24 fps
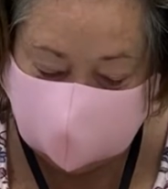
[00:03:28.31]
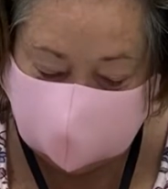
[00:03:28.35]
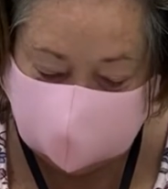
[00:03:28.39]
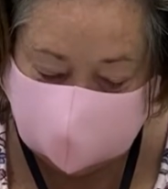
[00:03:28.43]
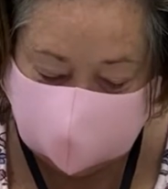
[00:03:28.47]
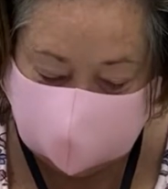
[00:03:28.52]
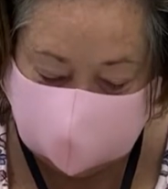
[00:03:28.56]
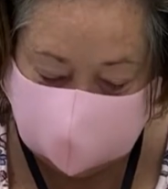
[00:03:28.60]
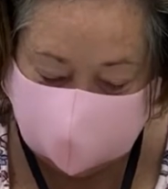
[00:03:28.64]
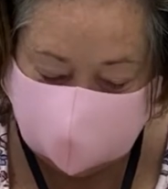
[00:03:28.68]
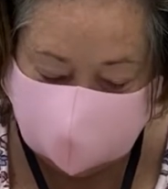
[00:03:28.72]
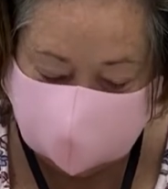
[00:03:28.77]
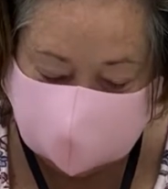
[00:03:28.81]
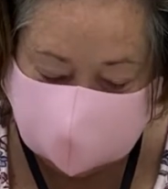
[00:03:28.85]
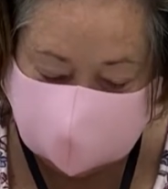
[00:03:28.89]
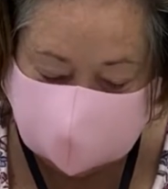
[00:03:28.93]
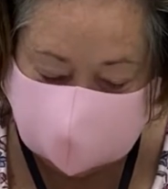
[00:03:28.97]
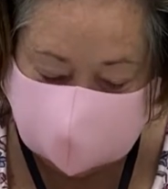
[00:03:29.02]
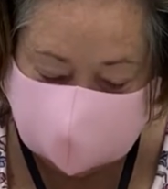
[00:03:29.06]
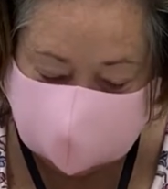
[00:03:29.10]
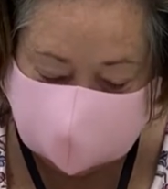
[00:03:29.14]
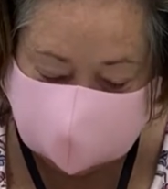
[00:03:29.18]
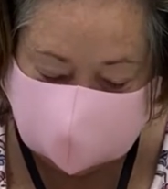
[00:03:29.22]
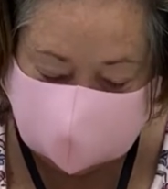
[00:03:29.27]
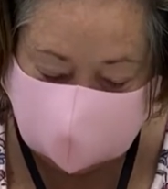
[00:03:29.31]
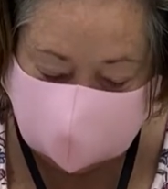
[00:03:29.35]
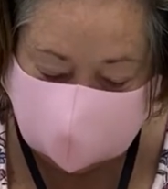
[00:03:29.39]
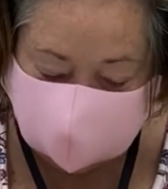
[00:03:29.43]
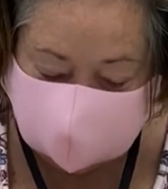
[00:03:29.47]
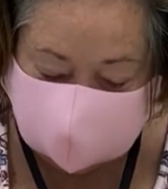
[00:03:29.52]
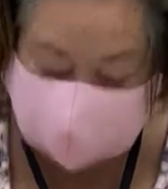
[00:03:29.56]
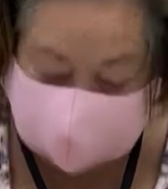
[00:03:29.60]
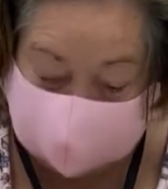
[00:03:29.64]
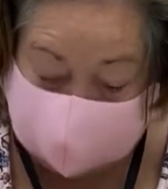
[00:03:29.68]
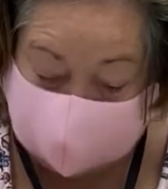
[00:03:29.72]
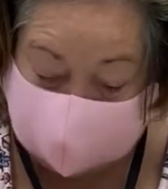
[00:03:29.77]
fairy gardens that sit
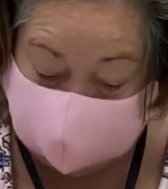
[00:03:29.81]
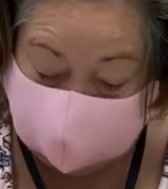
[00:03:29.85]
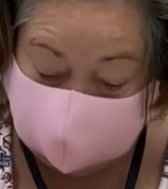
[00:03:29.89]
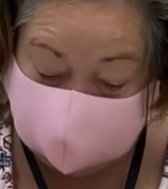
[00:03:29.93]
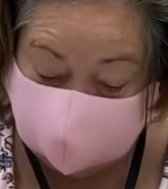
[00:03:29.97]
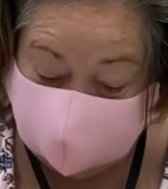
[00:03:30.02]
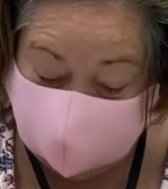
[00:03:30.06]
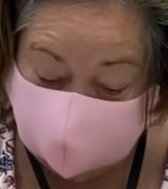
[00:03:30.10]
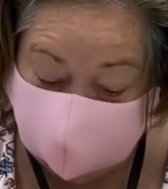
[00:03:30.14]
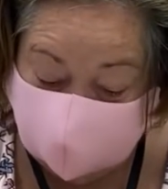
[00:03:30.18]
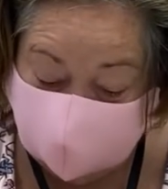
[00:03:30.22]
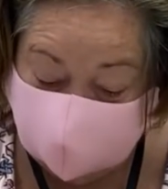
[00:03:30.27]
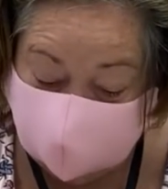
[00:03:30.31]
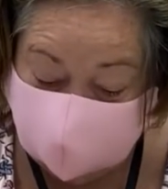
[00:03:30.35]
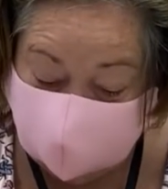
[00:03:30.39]
outside.